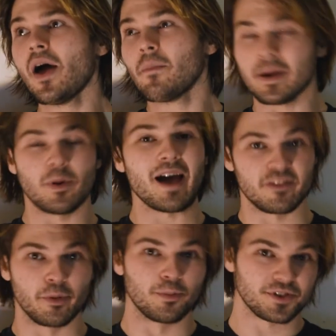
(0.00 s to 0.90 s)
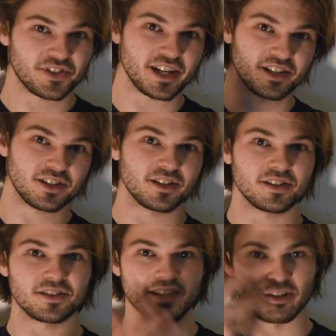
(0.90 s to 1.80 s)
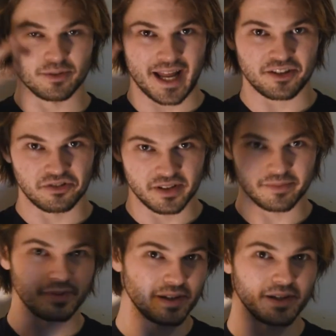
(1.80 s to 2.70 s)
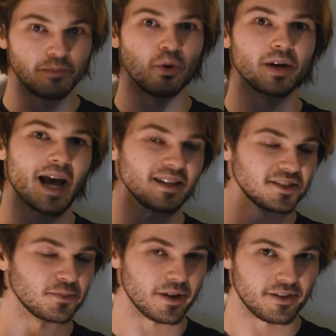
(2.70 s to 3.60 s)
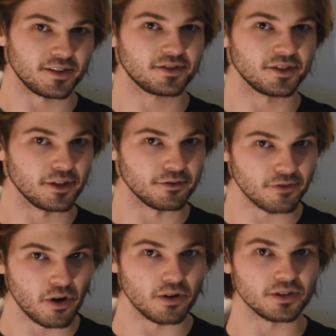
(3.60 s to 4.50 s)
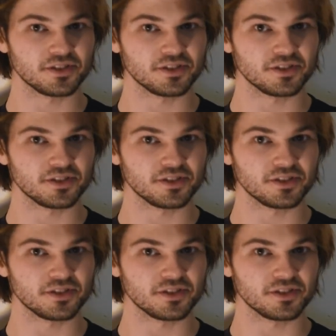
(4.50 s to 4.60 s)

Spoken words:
people having more procedures, there will naturally be more cases where things can go wrong,